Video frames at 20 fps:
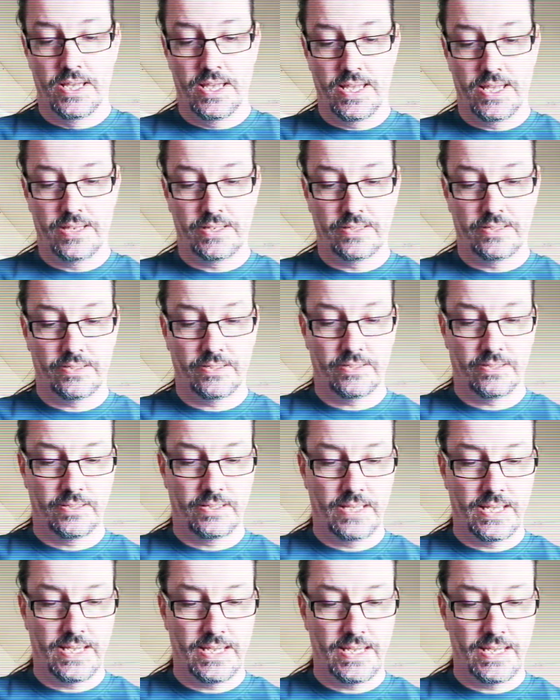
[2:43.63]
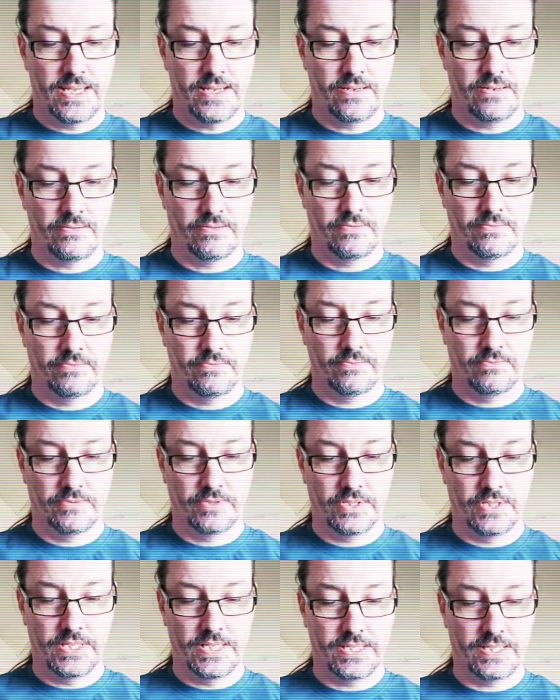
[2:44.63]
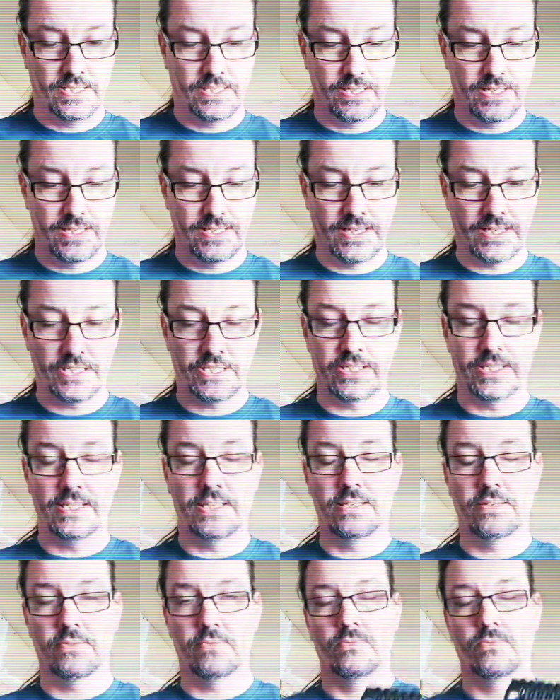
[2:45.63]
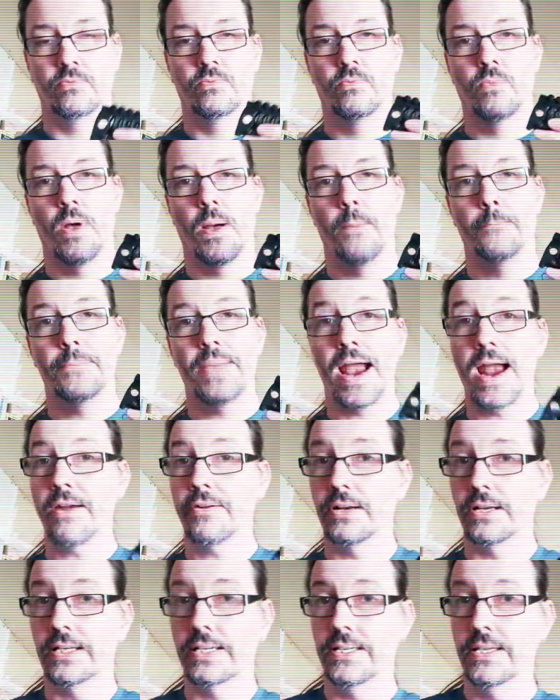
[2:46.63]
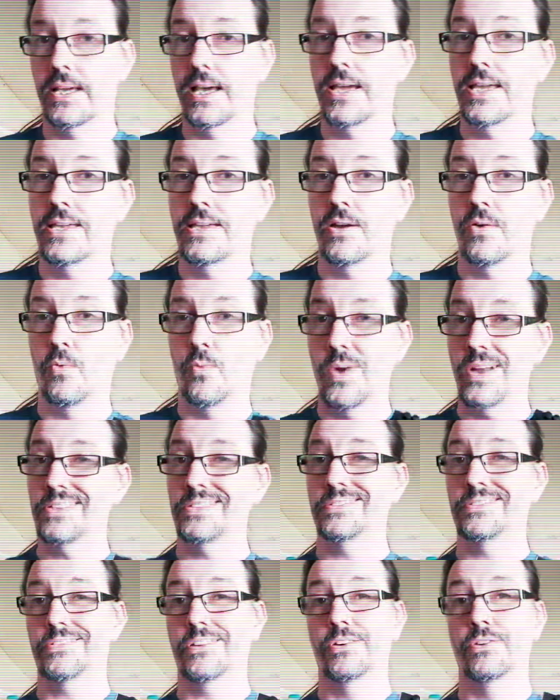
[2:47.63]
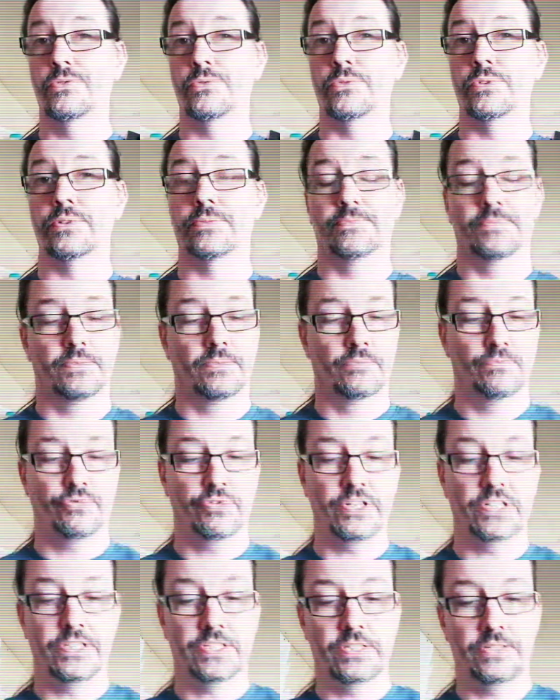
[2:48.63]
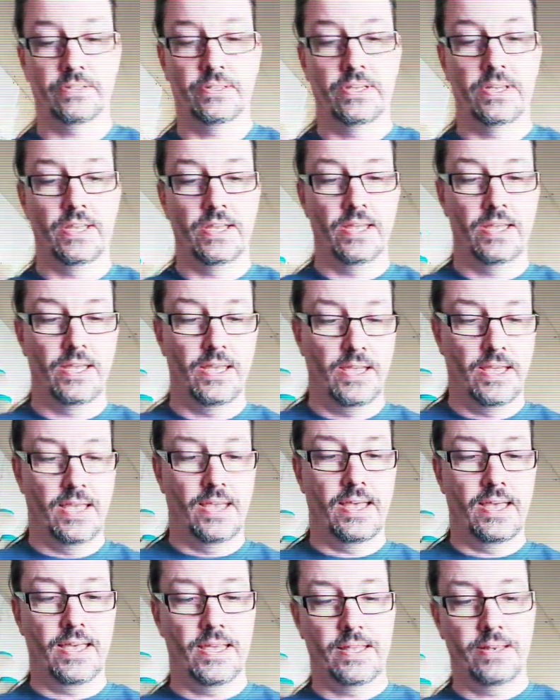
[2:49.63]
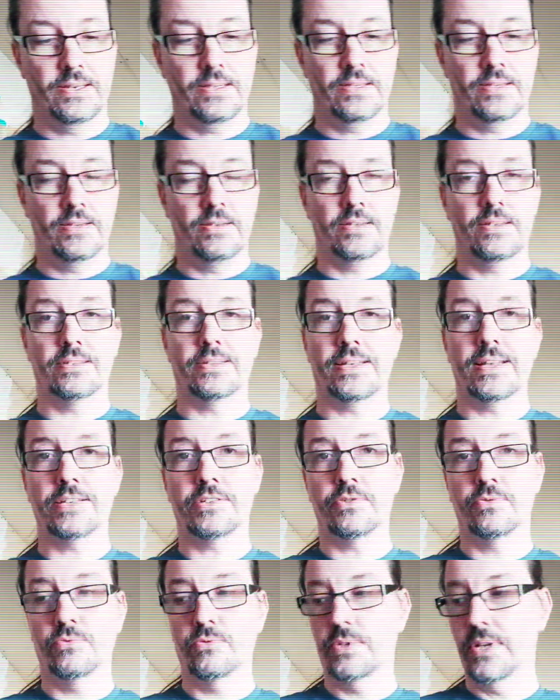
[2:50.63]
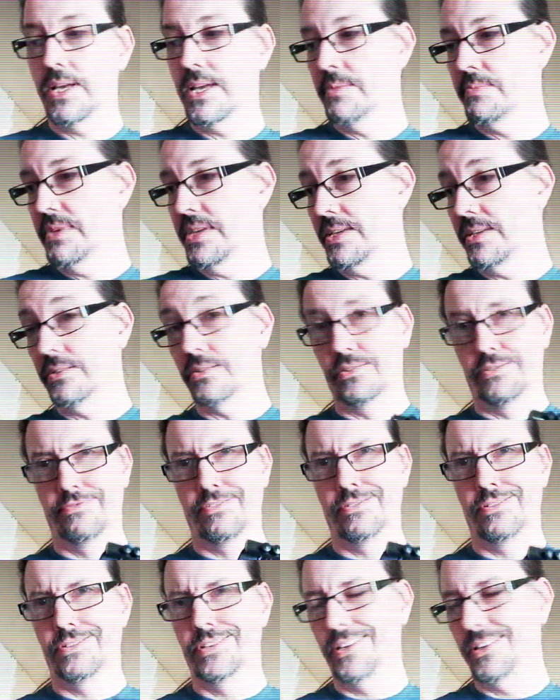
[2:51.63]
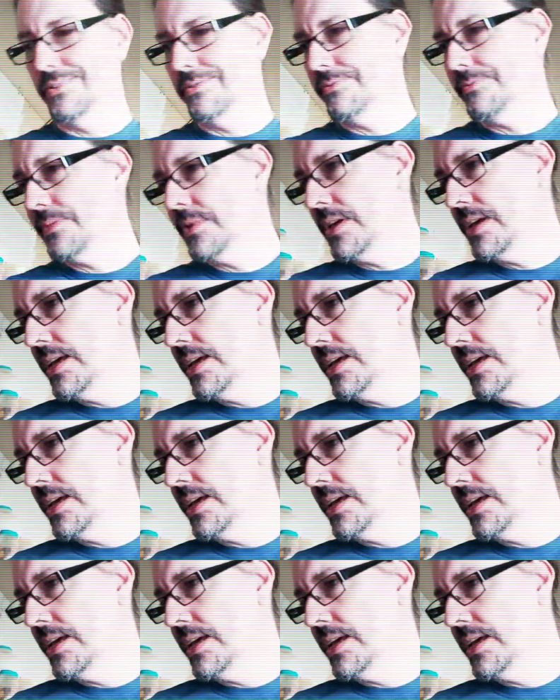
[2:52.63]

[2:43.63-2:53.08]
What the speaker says: And so this is actually apparently a West Tone bridge, and its actual name is, I wrote it down,